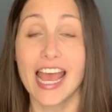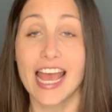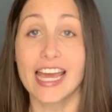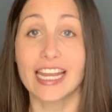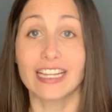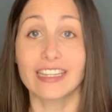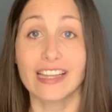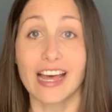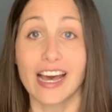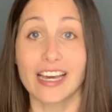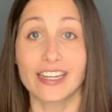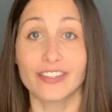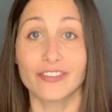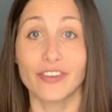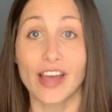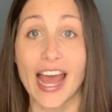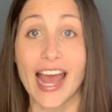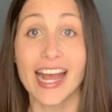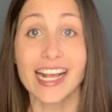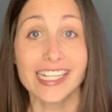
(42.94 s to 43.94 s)
and a lot of
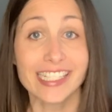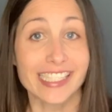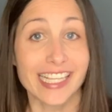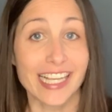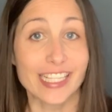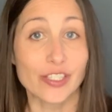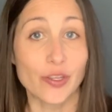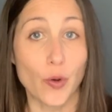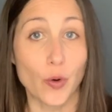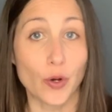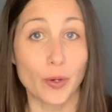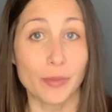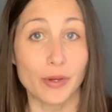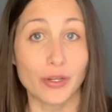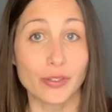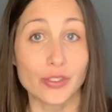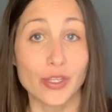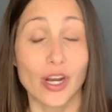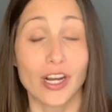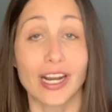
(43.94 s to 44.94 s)
excess
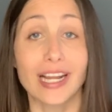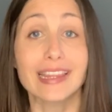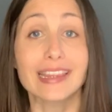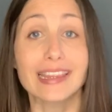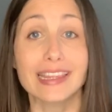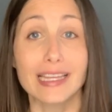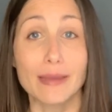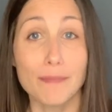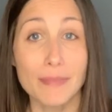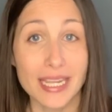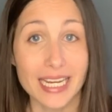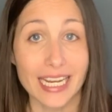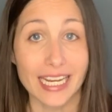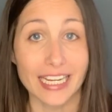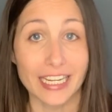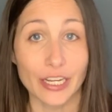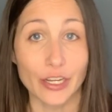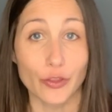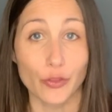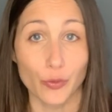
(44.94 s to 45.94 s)
hormones are
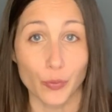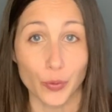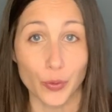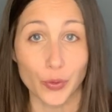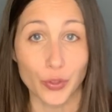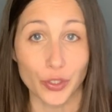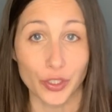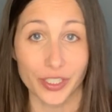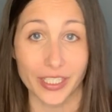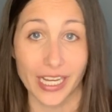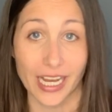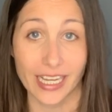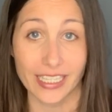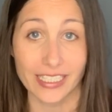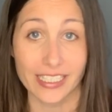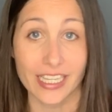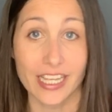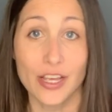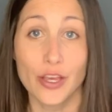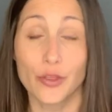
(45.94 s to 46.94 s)
eliminated through your
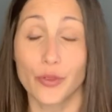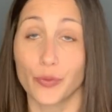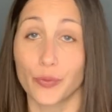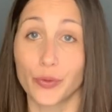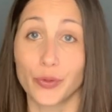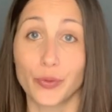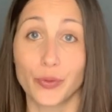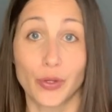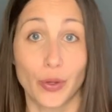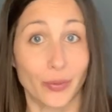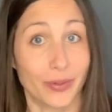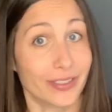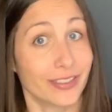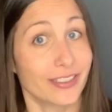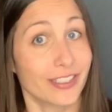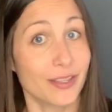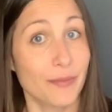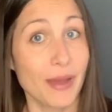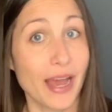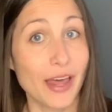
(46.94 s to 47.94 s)
gut through going
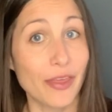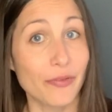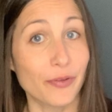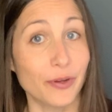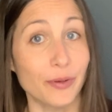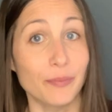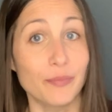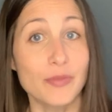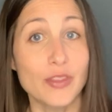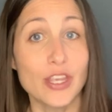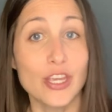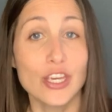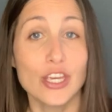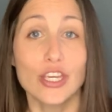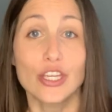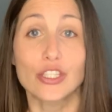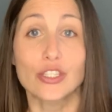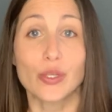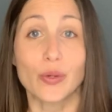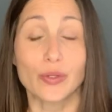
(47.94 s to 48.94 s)
to the bathroom.
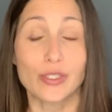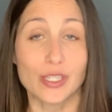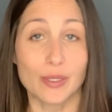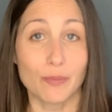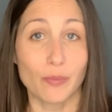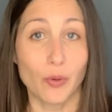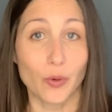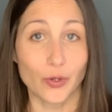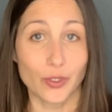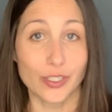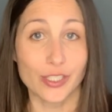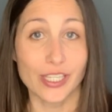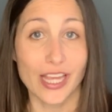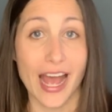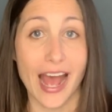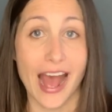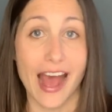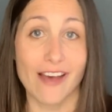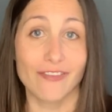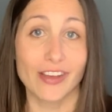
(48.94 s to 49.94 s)
So it's important to
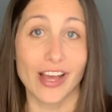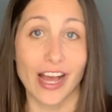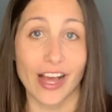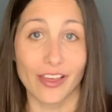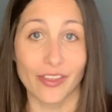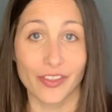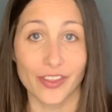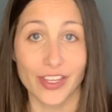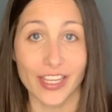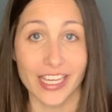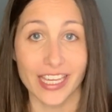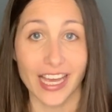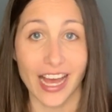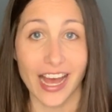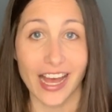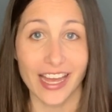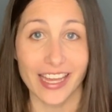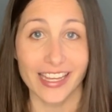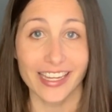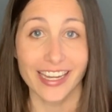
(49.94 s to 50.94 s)
have a healthy
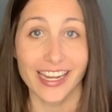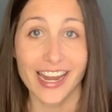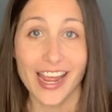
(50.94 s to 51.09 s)
gut.